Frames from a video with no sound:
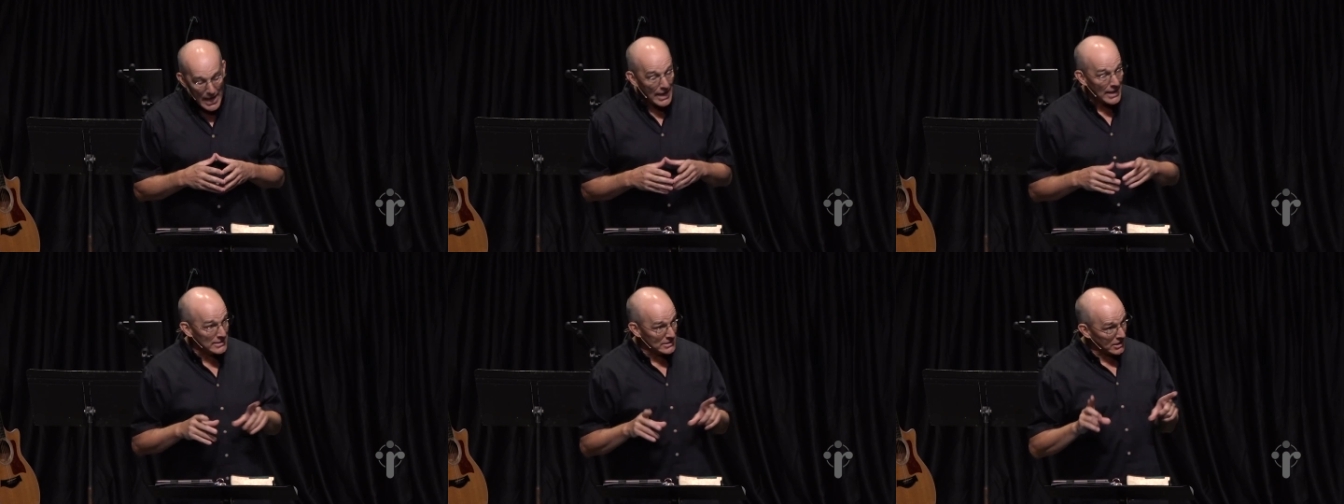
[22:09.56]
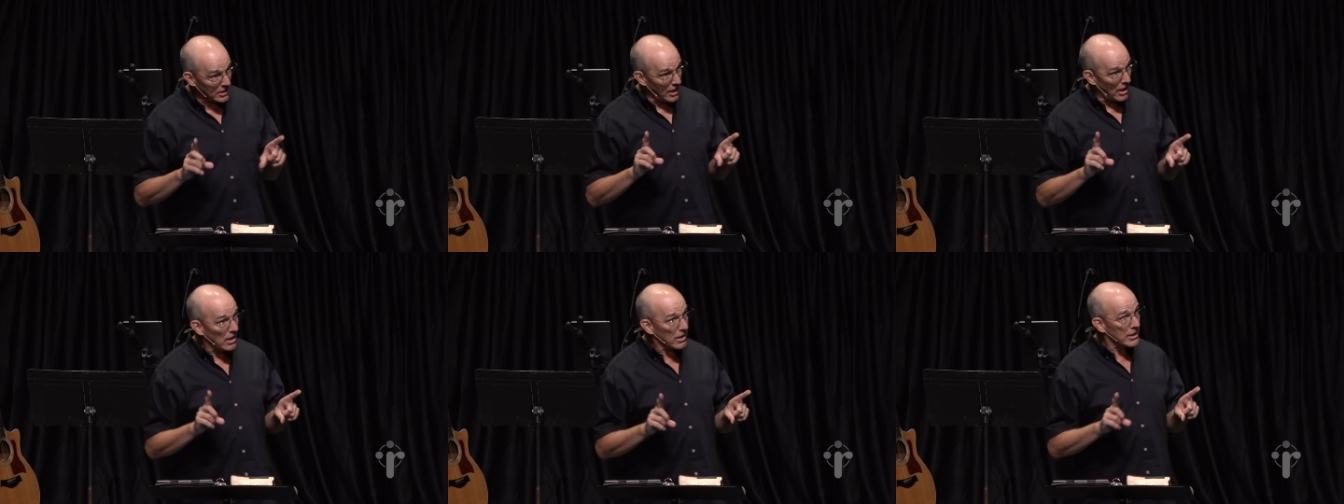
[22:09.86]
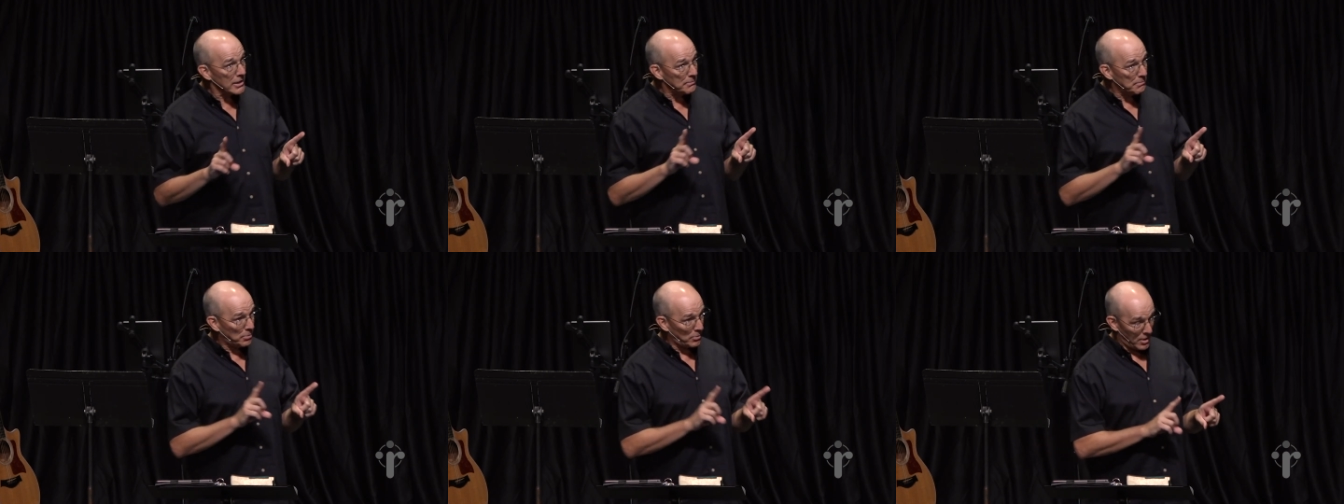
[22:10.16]
As God
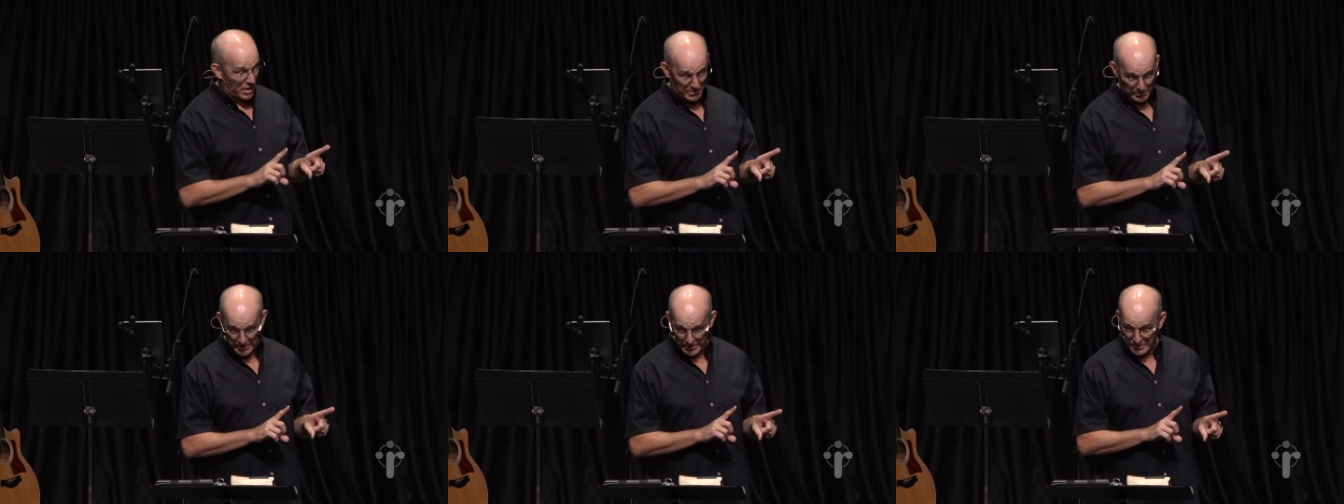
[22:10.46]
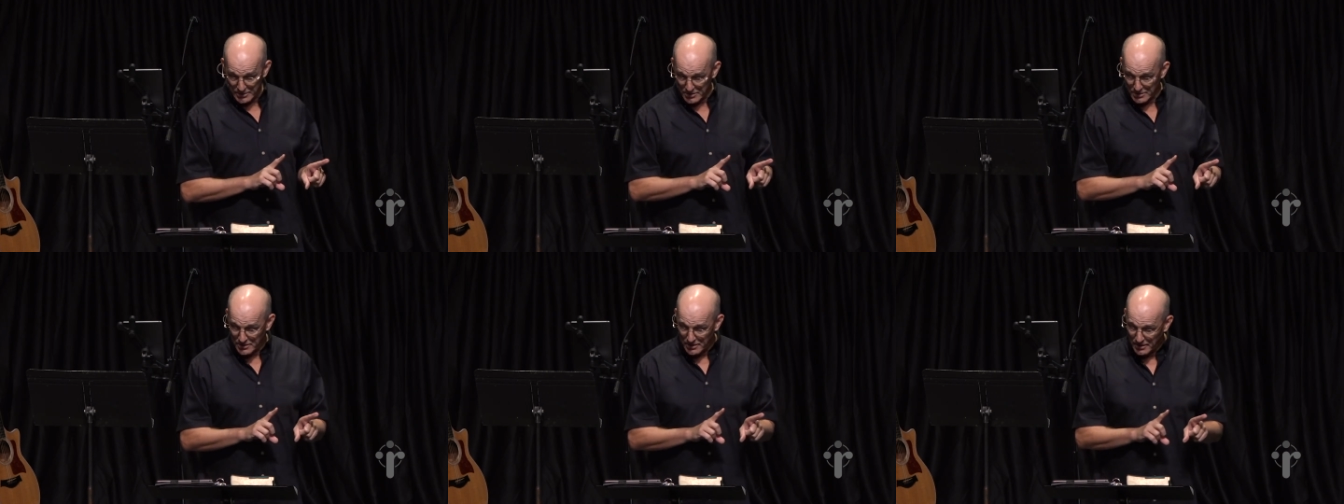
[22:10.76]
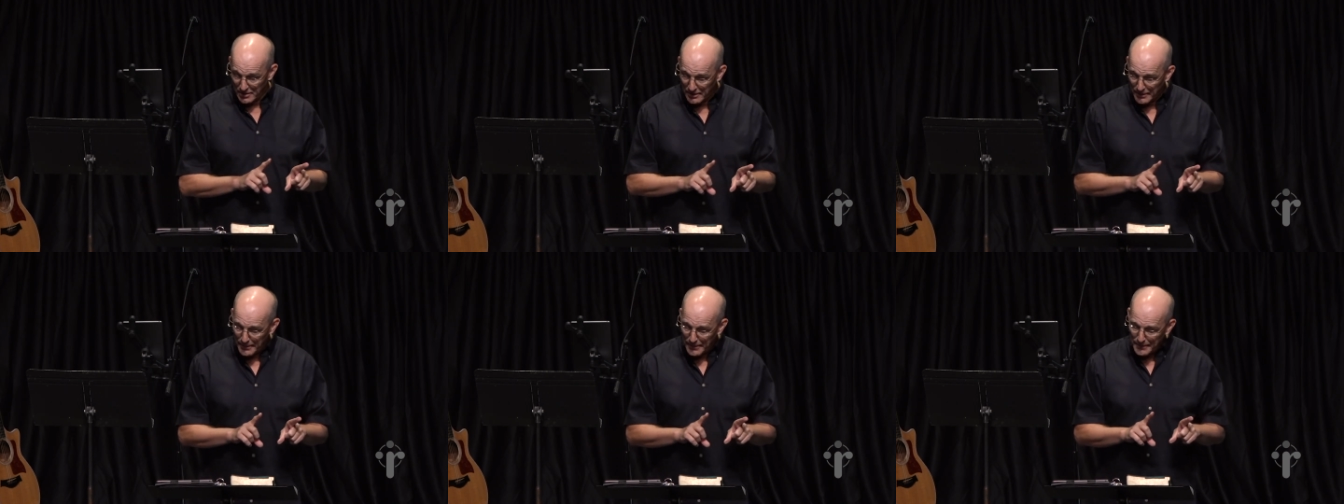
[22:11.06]
had promised,
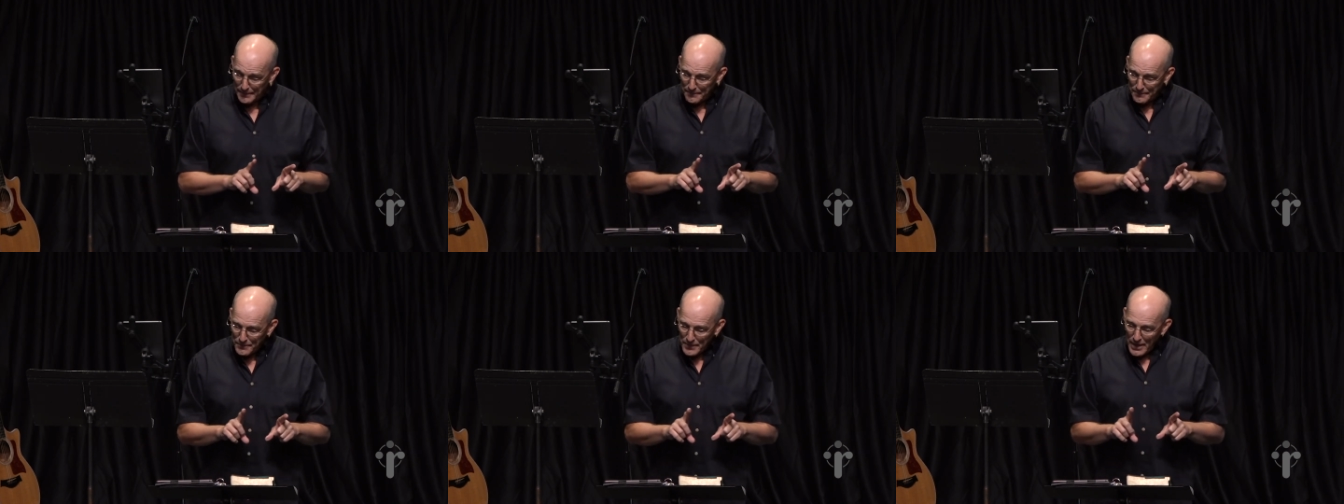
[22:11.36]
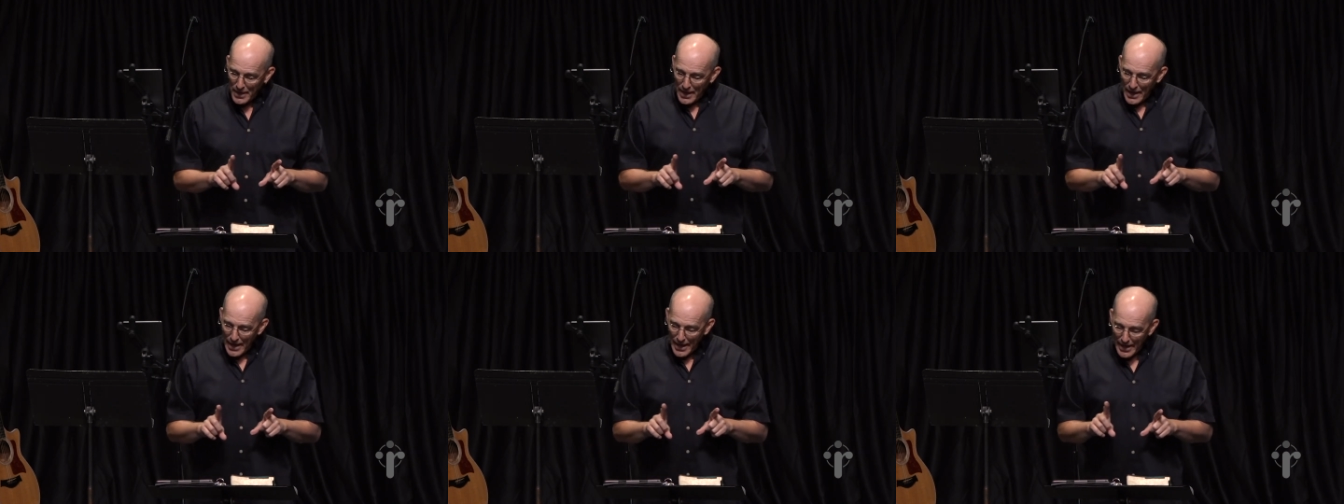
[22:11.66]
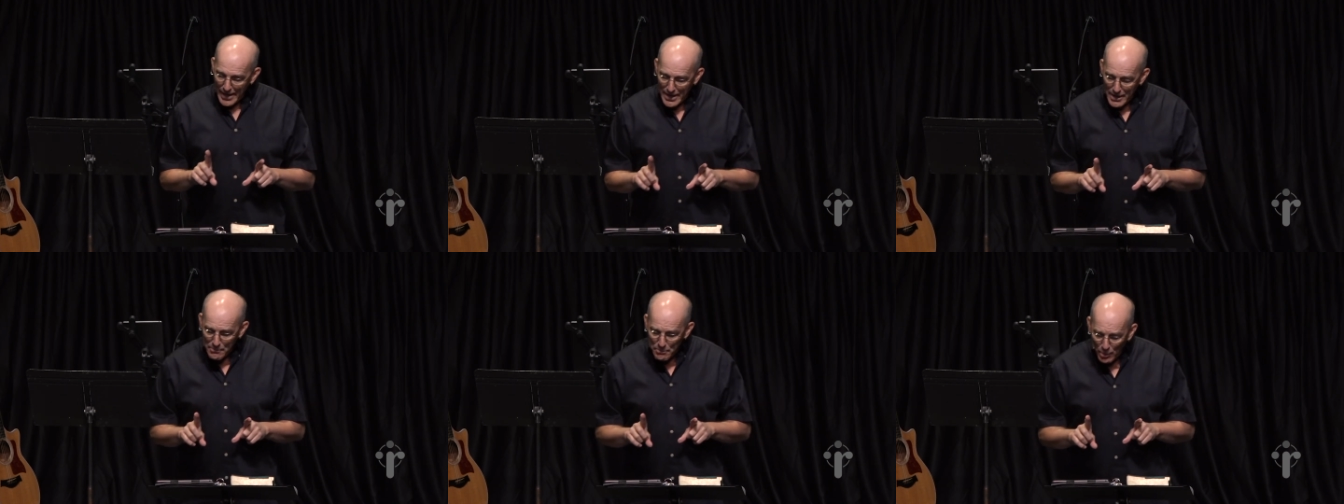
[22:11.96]

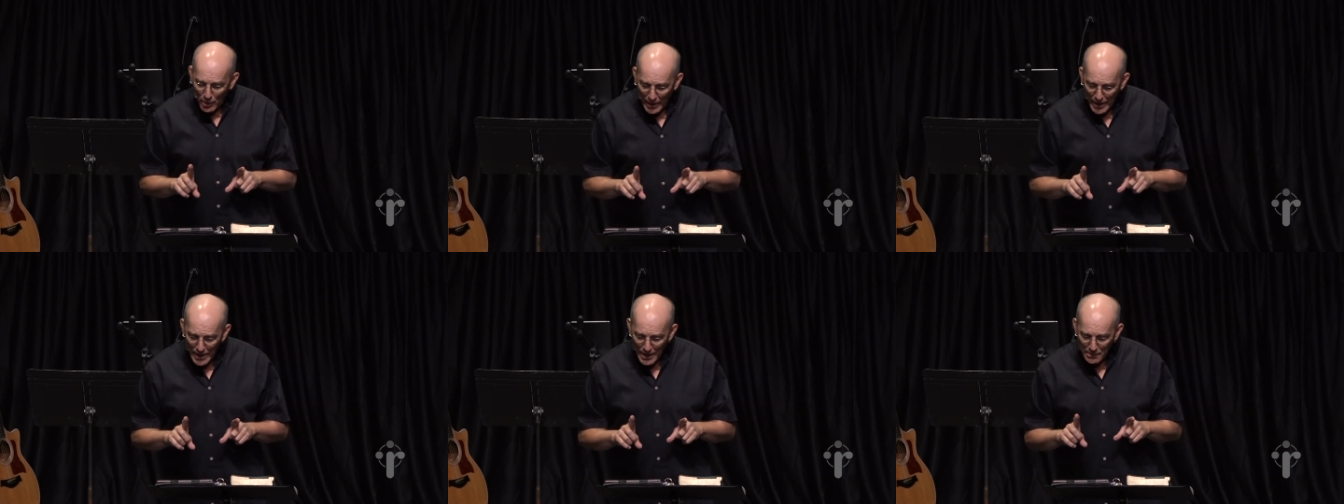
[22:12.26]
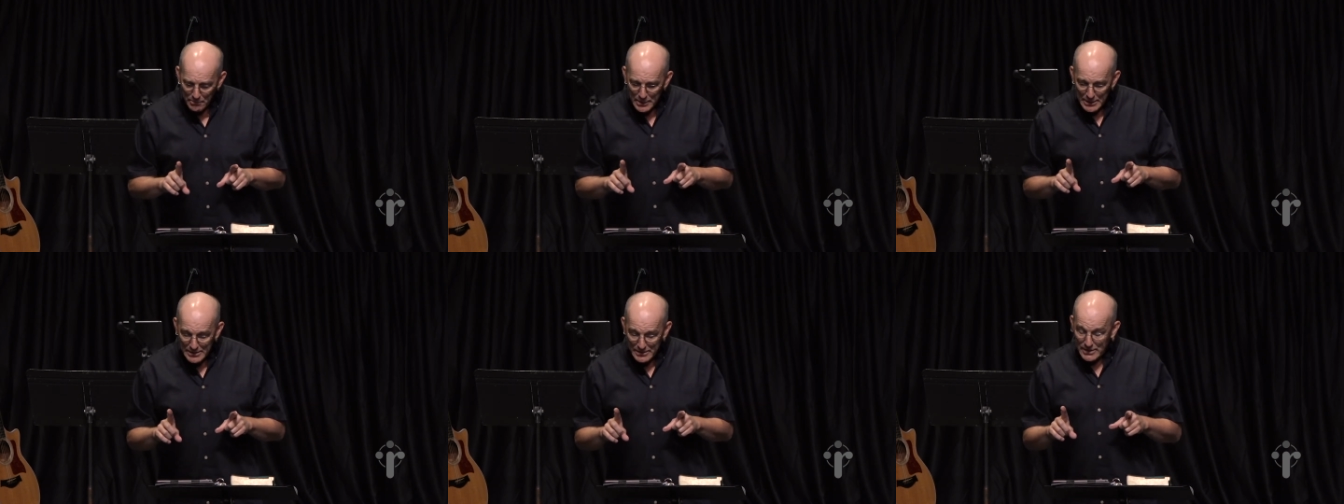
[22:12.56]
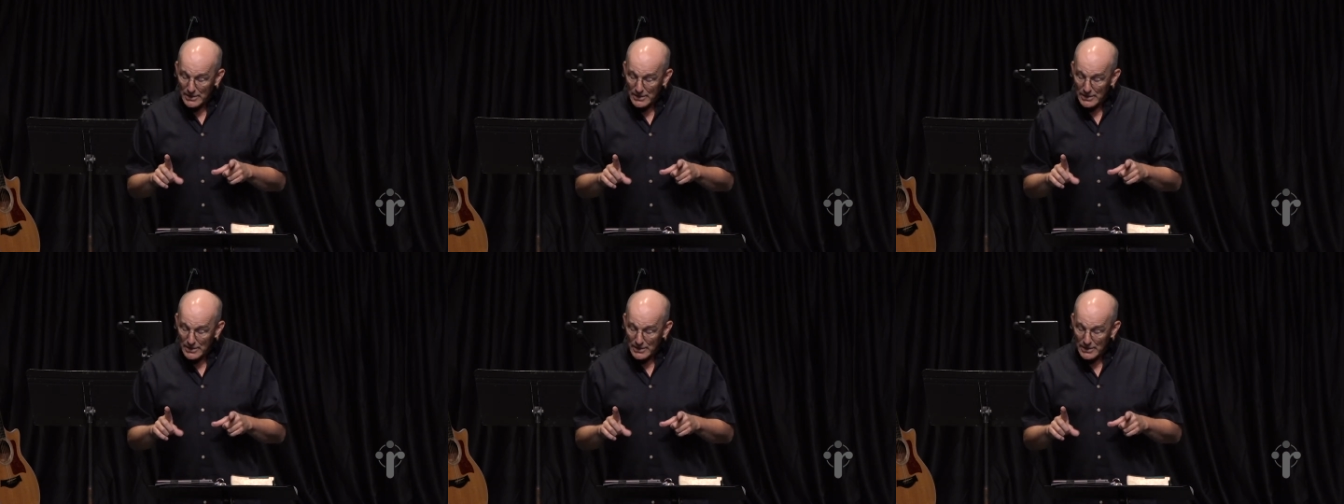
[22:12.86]
Abraham